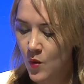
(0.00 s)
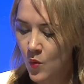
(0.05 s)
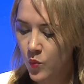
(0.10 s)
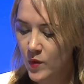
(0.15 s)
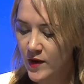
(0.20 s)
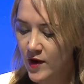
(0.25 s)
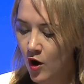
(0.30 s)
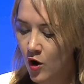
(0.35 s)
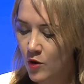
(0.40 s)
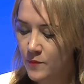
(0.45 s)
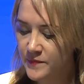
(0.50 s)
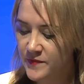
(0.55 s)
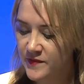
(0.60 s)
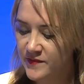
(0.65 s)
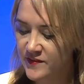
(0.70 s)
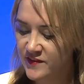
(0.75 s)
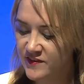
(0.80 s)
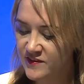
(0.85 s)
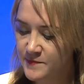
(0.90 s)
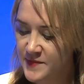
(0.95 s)
We hope
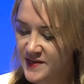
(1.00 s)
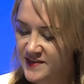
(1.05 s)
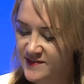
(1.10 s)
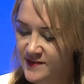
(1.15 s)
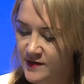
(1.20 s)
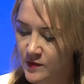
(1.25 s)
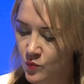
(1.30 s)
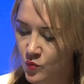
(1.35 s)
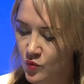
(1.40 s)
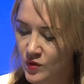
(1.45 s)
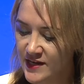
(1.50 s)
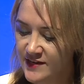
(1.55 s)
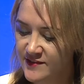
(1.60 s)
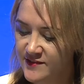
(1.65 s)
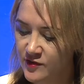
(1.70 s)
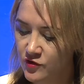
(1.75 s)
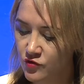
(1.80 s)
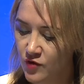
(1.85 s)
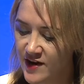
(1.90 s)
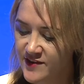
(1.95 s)
that this meeting will lead
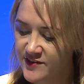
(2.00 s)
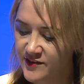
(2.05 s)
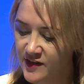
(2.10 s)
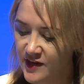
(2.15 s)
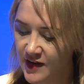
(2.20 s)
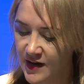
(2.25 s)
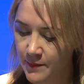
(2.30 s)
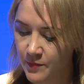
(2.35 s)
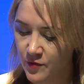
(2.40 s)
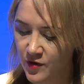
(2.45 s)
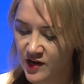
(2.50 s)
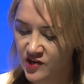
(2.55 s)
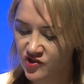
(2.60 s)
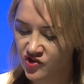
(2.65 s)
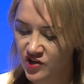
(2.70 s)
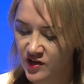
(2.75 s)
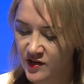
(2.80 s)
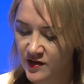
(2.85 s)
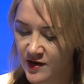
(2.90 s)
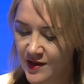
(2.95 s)
to greater
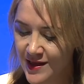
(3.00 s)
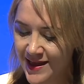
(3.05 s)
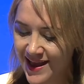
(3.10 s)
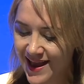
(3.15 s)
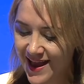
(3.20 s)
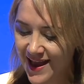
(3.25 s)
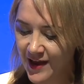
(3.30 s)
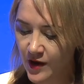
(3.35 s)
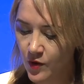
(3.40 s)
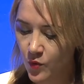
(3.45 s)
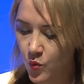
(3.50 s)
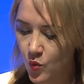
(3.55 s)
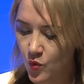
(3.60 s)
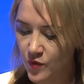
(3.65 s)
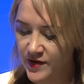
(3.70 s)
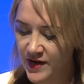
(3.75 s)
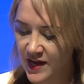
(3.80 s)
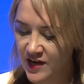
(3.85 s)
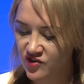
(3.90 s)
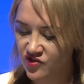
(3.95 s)
collaboration and
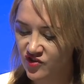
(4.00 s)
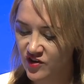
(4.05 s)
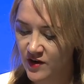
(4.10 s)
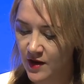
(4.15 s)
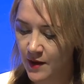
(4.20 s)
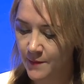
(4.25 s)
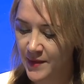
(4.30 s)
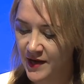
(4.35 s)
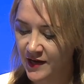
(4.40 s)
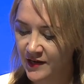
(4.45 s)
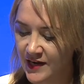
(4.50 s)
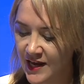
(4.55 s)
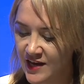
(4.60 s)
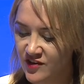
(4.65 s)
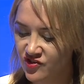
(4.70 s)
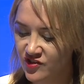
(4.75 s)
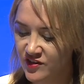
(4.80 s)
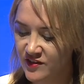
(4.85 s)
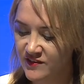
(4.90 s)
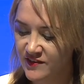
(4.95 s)
coordination among
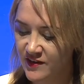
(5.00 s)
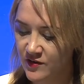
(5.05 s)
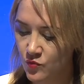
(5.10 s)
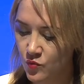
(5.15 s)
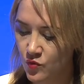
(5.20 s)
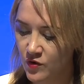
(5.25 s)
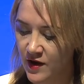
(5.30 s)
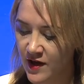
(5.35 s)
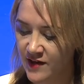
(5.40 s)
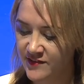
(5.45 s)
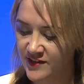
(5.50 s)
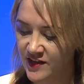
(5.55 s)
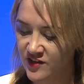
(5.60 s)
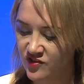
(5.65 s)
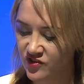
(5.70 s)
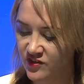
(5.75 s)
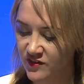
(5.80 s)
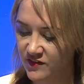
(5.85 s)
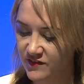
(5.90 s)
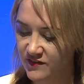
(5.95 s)
nations and
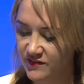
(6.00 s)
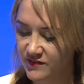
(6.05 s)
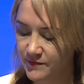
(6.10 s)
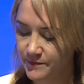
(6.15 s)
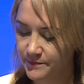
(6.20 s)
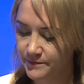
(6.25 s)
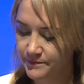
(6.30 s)
organisations.